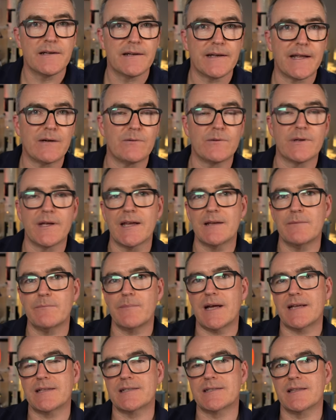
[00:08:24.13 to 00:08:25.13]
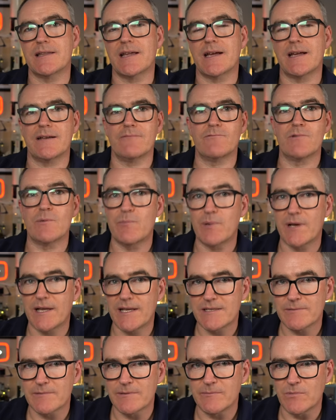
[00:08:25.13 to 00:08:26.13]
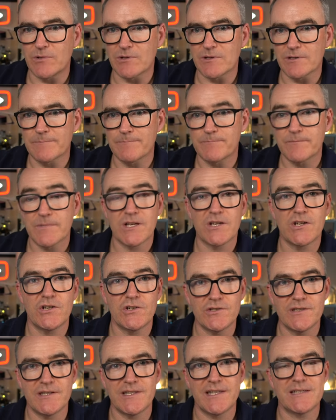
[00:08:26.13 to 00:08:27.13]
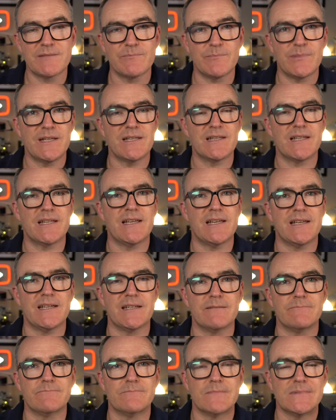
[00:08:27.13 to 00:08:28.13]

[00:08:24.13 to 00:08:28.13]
Now, getting back to that replacement model, could this be the year?